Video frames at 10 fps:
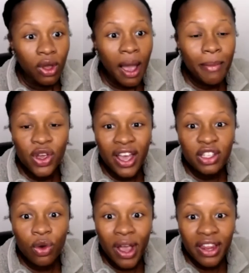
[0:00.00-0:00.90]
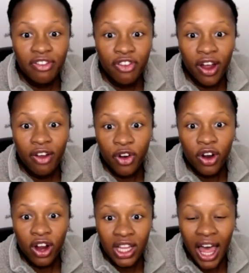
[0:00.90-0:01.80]
How many of you guys are waiting
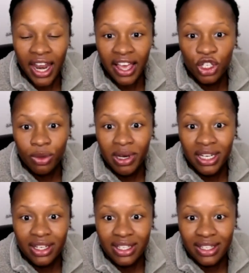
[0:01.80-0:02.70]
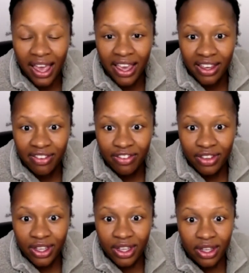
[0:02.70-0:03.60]
for a lot of extra money to save?
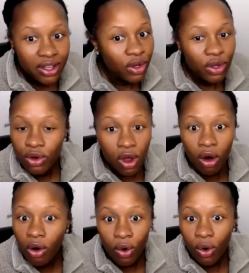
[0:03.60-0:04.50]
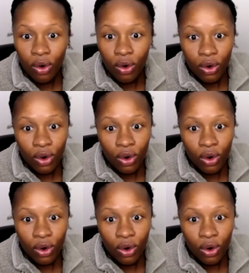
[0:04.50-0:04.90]
No.